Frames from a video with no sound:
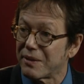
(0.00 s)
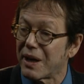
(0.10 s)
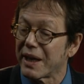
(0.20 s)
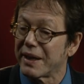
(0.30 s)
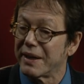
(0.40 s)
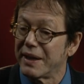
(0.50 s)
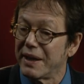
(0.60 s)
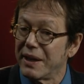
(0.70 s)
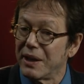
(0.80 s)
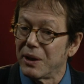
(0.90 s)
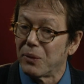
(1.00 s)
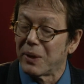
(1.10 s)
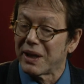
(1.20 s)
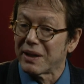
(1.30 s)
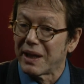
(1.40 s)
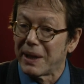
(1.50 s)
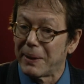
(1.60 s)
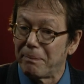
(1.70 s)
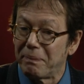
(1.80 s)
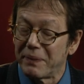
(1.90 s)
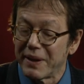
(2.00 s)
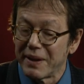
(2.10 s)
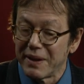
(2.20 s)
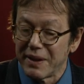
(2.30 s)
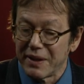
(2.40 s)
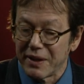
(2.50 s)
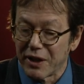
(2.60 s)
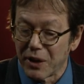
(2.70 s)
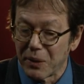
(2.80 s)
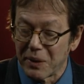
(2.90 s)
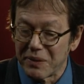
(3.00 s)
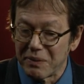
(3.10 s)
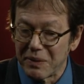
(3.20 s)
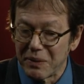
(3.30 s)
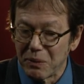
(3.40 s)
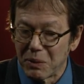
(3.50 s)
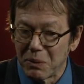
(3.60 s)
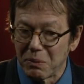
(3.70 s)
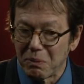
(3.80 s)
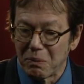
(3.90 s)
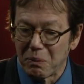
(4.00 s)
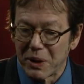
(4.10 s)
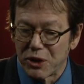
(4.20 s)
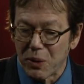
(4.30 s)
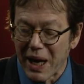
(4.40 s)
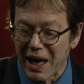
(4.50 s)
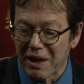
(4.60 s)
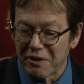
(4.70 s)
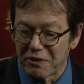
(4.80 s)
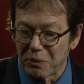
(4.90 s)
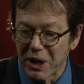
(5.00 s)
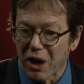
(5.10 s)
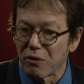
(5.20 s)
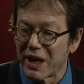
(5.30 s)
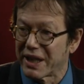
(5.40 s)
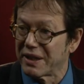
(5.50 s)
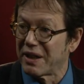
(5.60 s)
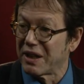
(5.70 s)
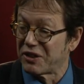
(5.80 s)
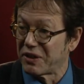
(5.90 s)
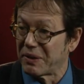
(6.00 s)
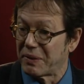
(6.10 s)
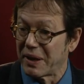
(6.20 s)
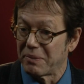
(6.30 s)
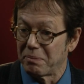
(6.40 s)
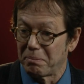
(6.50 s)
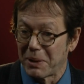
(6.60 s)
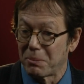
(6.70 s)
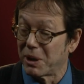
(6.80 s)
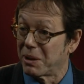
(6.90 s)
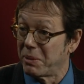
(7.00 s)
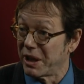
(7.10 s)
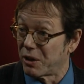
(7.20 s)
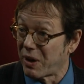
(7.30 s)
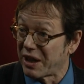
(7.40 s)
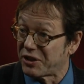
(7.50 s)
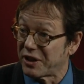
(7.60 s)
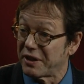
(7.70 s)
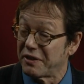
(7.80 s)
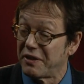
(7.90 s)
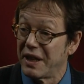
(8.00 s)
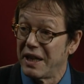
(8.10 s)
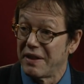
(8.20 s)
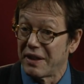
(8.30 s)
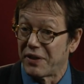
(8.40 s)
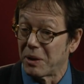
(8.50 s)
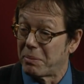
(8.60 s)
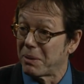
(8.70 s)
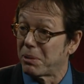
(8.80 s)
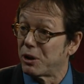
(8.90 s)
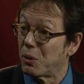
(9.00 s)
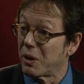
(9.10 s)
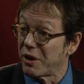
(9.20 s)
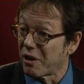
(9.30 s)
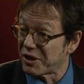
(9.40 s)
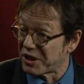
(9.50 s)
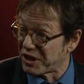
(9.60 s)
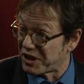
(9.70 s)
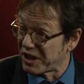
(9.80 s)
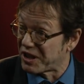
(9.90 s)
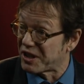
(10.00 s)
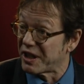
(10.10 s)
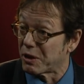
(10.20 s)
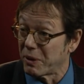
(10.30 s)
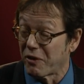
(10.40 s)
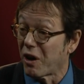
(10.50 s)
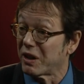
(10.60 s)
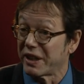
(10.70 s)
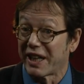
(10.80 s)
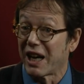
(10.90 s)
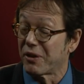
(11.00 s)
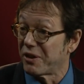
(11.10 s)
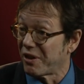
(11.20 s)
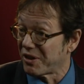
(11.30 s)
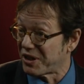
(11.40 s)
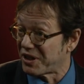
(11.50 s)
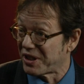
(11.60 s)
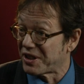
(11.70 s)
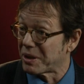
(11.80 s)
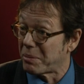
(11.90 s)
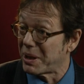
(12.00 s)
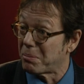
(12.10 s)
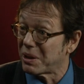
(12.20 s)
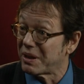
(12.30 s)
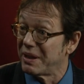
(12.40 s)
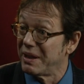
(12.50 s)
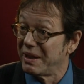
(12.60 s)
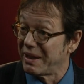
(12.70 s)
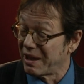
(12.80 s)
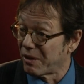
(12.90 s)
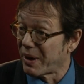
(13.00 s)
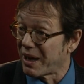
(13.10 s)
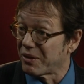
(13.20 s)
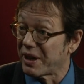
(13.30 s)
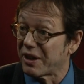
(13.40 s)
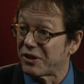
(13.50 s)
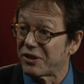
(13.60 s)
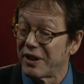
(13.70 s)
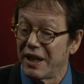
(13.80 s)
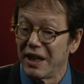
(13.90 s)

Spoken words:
Right. Well, you know, we all recognize that people can be aggressive, that there are people who are narcissistic. We've all encountered narcissistic people around us.